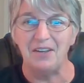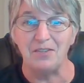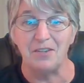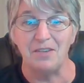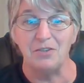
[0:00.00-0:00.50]

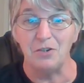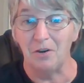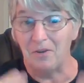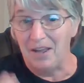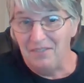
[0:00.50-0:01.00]
so that you
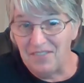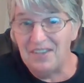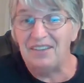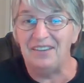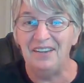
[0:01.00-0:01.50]
don't have
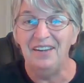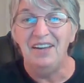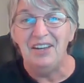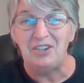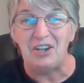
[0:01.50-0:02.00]
the
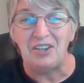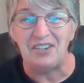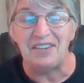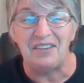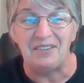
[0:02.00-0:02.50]

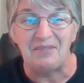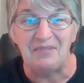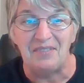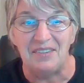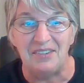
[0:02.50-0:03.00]
chest,
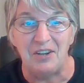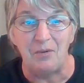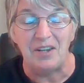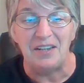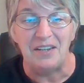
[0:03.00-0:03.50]

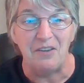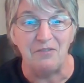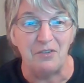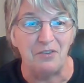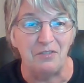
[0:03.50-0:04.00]
in any of
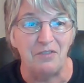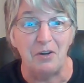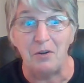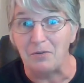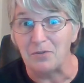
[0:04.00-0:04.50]
your
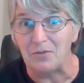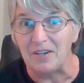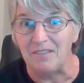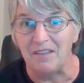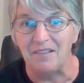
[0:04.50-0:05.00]
photos or
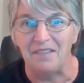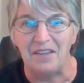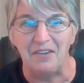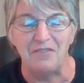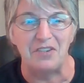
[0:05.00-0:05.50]
anything like
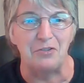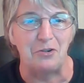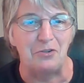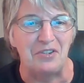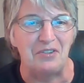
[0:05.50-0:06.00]
that, if it's a
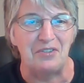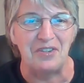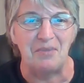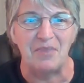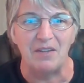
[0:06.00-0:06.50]
jersey or
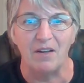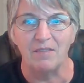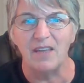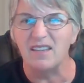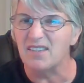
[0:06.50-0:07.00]
something like that.